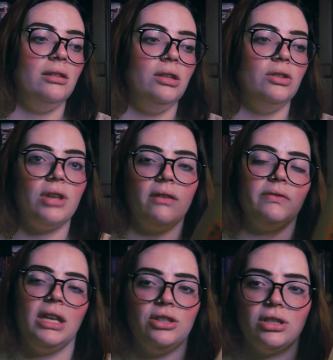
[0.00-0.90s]
you just have
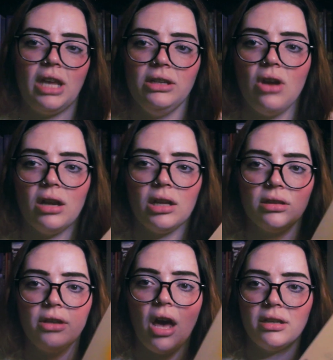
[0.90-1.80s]
to, it's just like
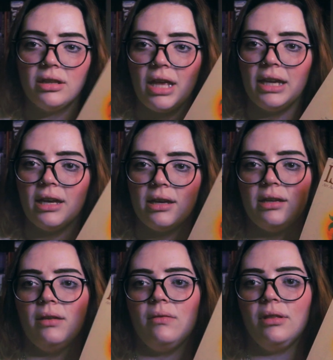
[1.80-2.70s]
not a like
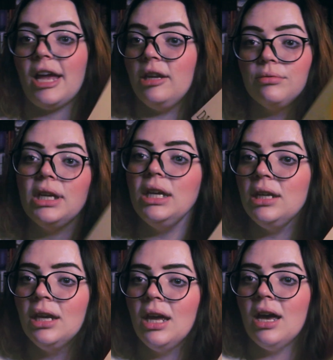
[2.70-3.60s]
a light read,